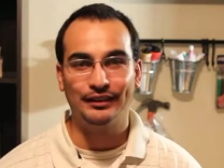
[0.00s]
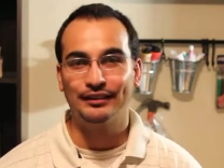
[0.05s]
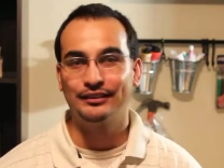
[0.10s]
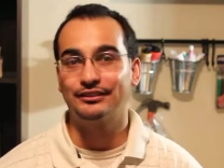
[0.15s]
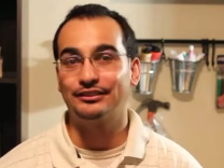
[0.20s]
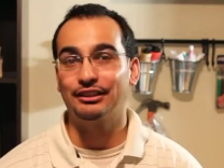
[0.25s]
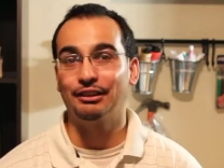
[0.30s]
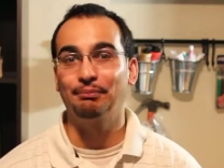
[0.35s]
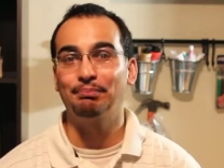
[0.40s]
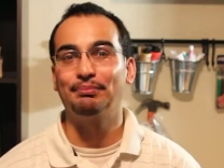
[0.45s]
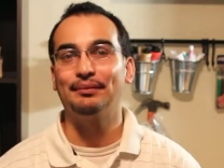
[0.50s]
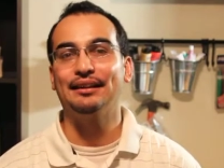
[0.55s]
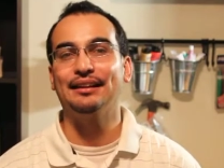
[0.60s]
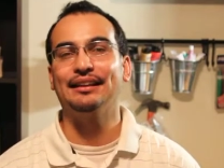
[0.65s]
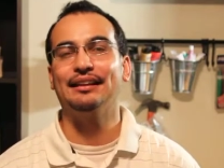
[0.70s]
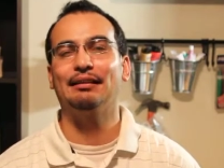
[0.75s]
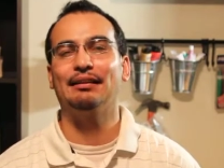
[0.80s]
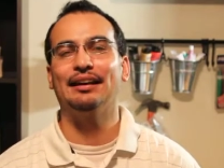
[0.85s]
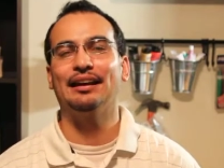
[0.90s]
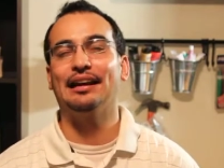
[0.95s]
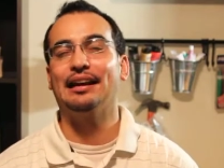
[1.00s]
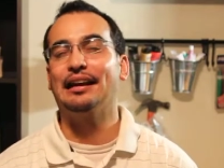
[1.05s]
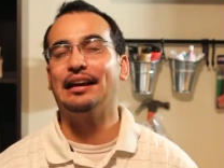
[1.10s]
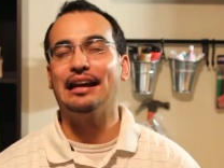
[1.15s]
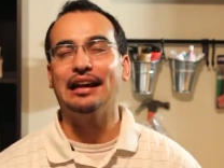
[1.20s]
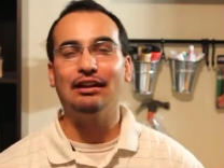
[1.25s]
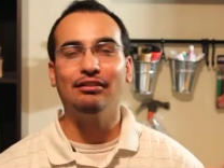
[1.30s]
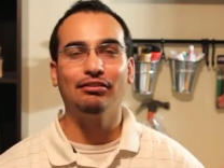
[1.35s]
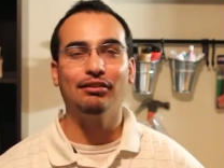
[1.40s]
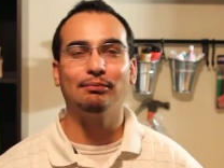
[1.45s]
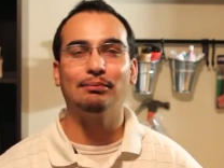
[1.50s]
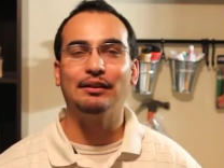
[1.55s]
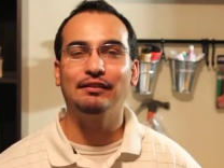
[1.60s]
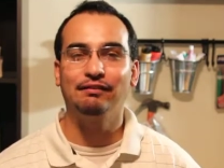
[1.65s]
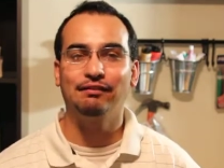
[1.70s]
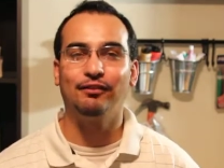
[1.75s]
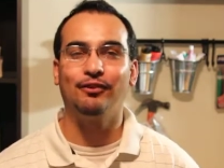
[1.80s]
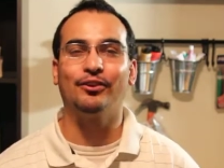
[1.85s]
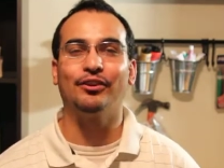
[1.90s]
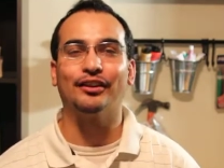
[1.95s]
something never
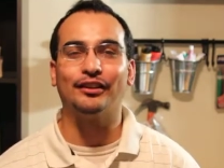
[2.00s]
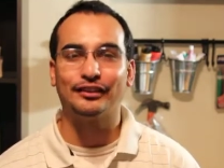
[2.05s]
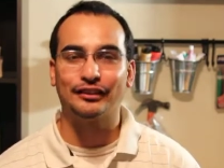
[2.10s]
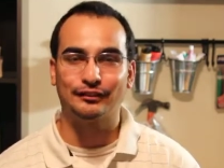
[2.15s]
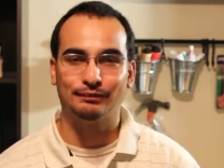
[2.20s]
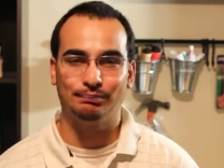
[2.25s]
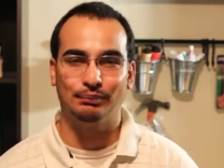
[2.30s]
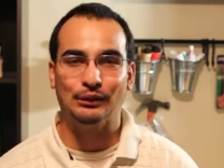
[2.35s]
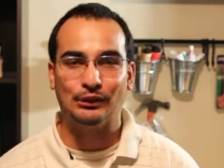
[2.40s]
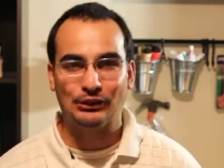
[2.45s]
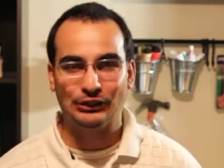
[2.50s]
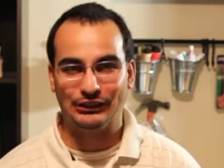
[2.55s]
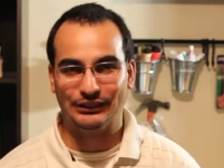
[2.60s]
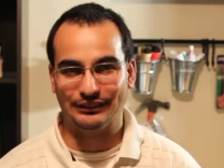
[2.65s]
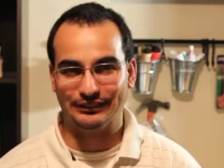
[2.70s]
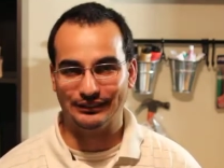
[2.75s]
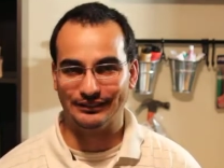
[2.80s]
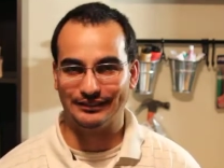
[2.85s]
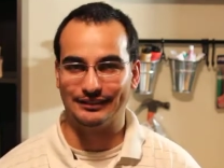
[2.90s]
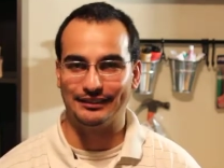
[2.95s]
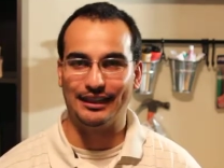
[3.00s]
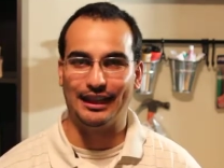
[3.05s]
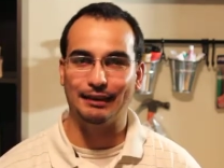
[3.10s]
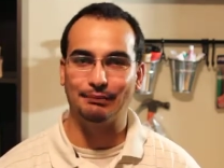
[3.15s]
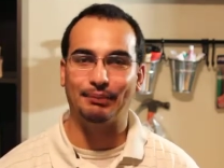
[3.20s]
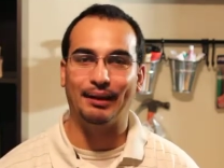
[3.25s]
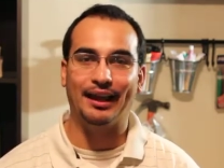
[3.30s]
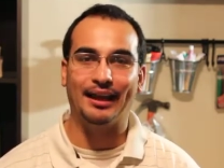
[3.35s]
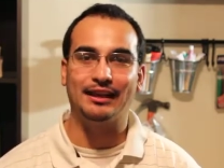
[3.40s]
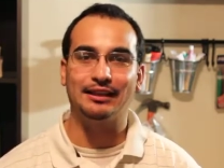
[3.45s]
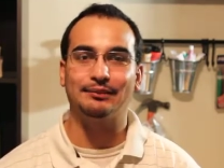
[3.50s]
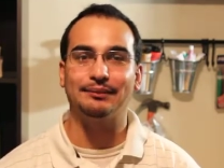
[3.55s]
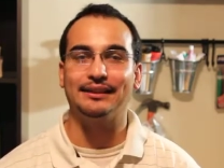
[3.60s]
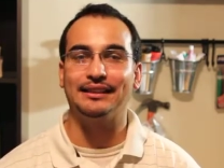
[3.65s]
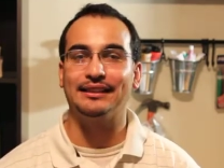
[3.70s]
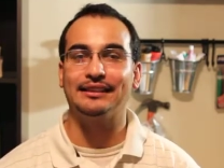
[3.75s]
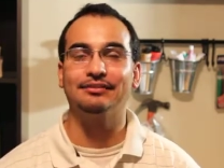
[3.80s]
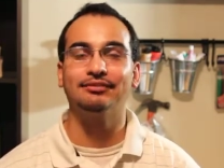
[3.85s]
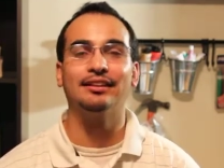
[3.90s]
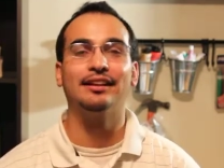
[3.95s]
before experienced, not by Adam and
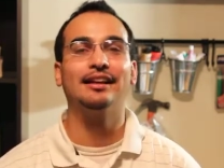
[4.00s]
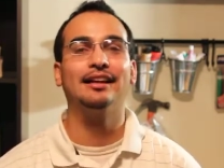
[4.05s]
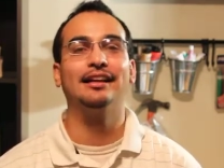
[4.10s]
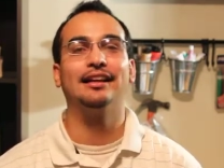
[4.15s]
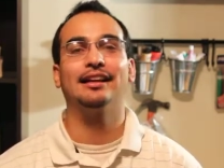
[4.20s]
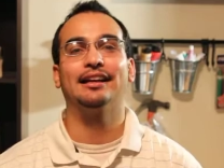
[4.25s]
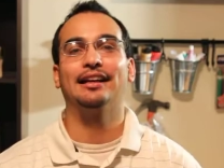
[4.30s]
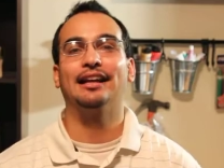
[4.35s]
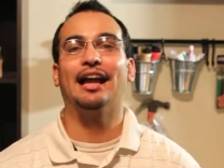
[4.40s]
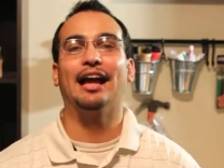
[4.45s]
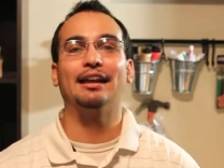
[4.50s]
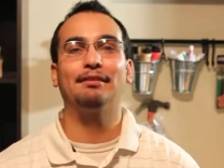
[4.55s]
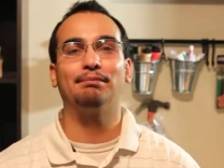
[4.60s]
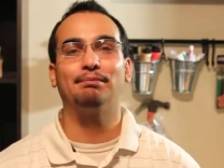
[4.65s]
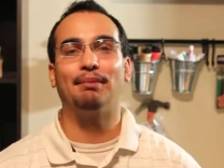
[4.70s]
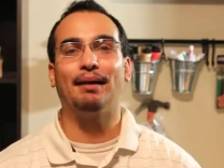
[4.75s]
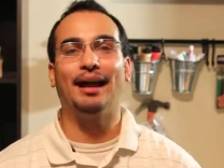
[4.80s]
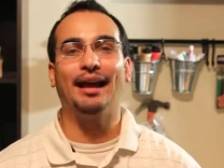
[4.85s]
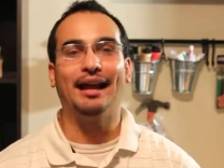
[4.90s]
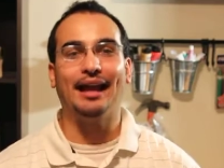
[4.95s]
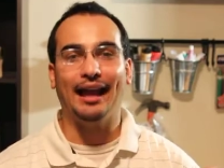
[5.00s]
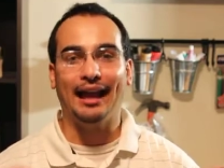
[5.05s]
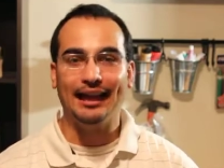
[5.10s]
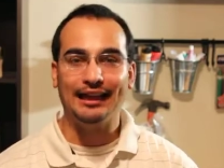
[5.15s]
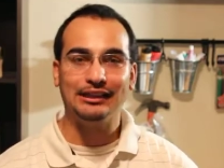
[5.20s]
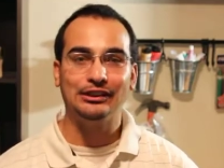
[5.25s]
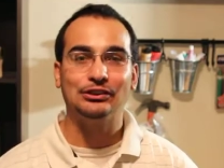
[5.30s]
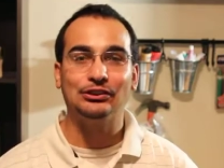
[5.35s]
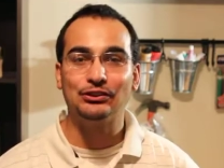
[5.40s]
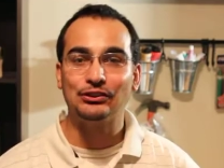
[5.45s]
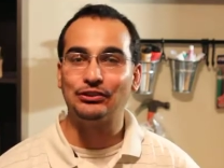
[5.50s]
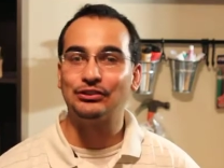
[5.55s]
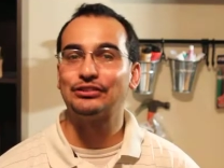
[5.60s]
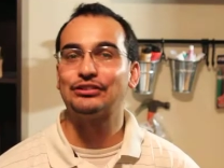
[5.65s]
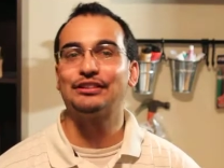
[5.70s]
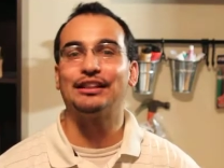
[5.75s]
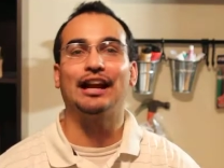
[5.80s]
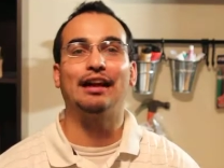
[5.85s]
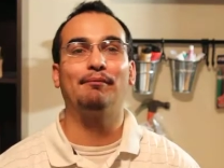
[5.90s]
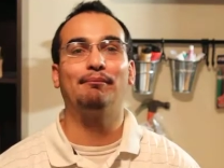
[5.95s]
Eve, not by angels,
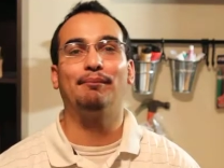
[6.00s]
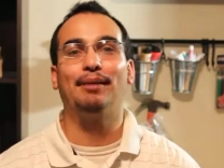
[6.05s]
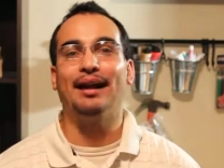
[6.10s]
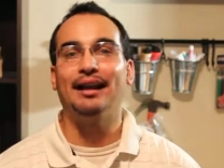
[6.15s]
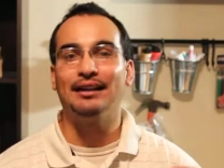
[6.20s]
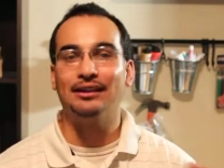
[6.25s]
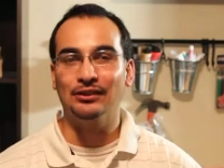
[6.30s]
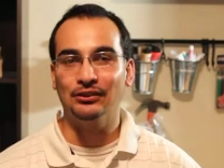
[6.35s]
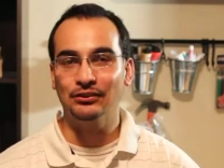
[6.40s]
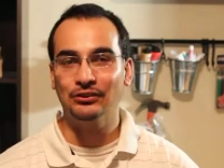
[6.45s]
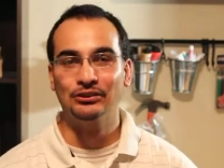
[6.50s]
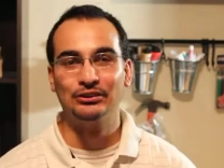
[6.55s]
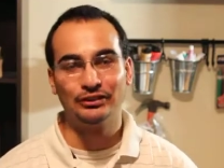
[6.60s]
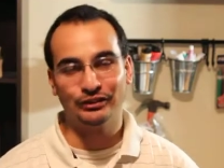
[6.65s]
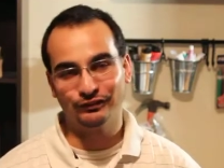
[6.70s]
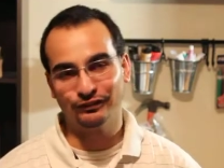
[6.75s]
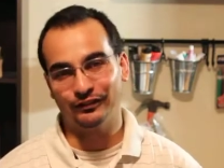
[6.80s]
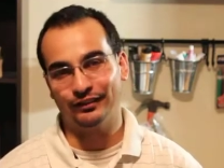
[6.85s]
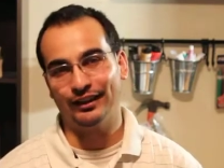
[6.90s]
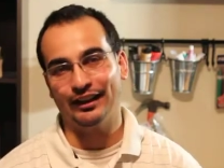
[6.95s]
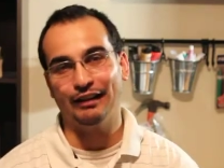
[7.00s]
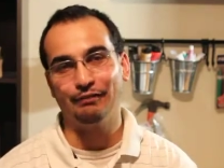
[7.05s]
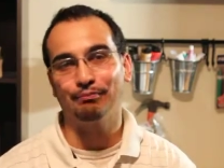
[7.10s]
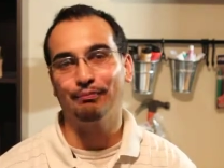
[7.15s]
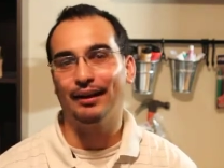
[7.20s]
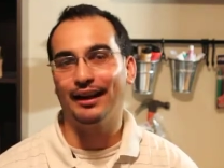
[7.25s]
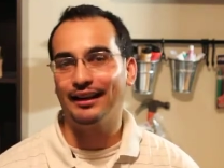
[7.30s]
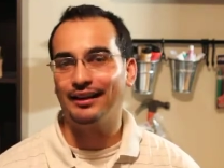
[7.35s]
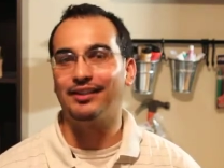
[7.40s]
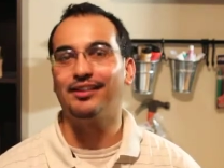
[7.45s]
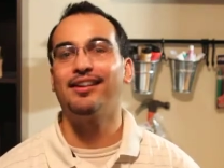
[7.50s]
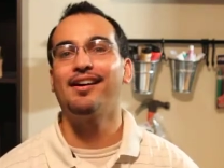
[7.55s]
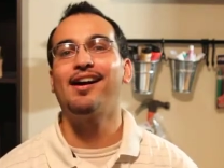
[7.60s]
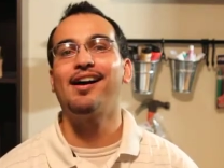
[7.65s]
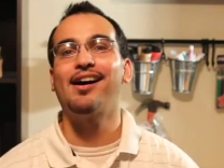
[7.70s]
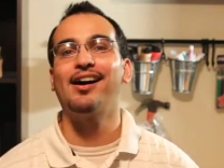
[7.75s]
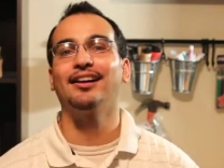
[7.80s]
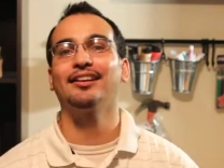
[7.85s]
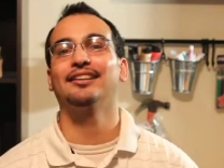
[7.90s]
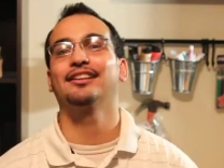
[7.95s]
not by Lucifer, not by God.